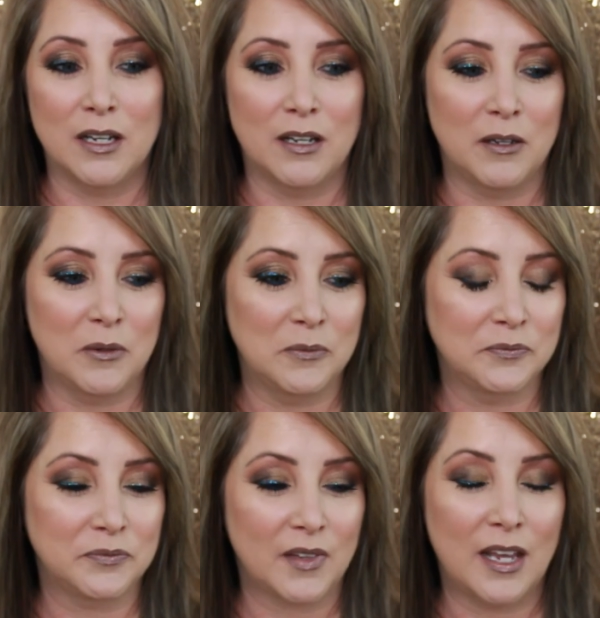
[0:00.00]

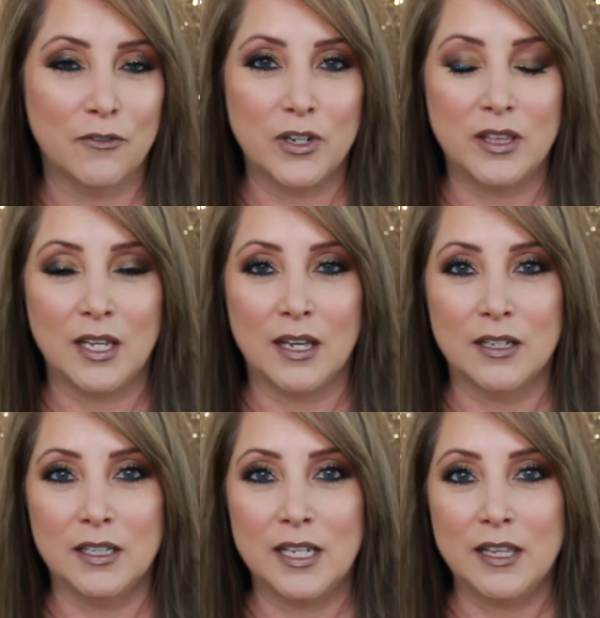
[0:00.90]
Um, Everything
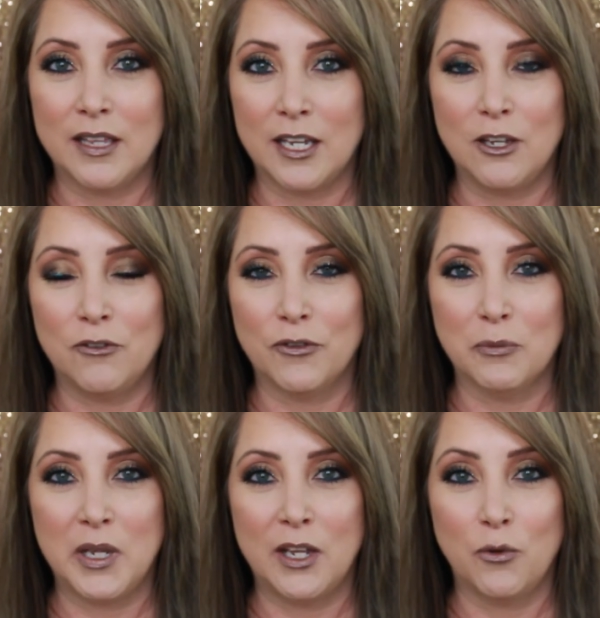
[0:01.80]
Ellie, thank you for
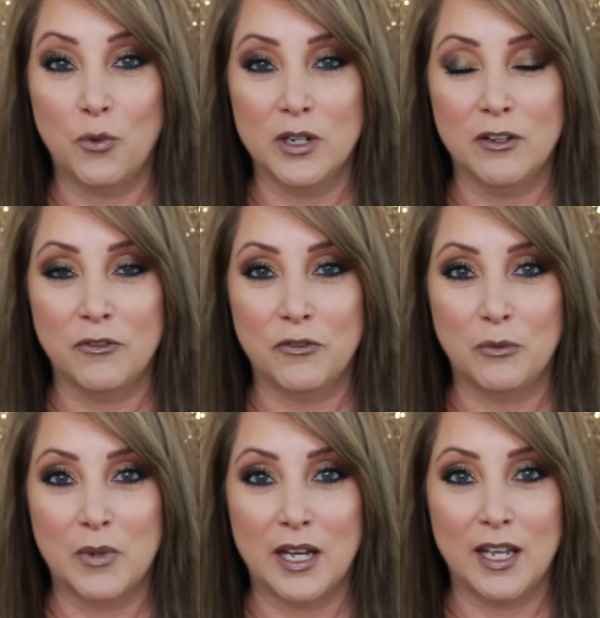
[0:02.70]
being one of
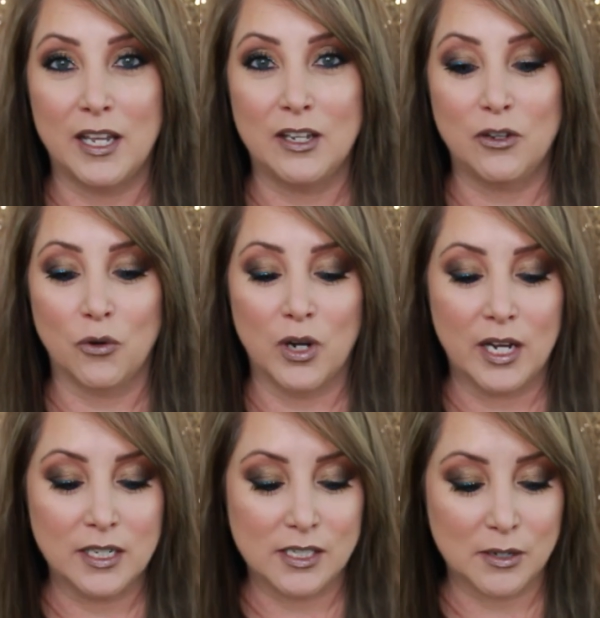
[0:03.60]
my
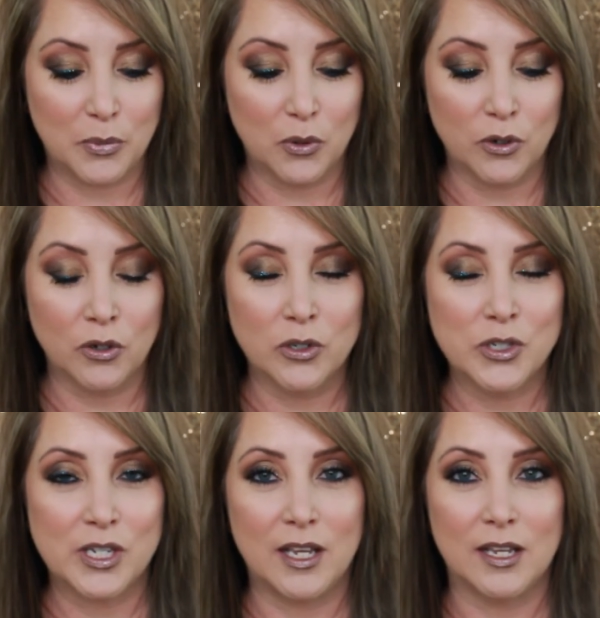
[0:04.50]
great
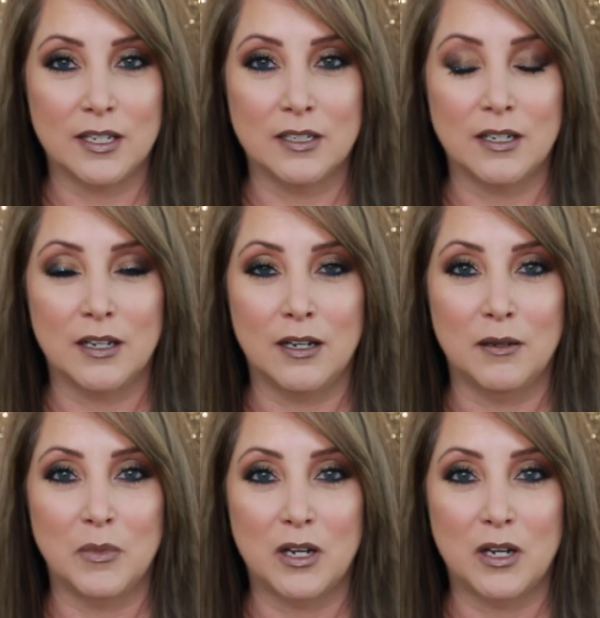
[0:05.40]
supporters and um,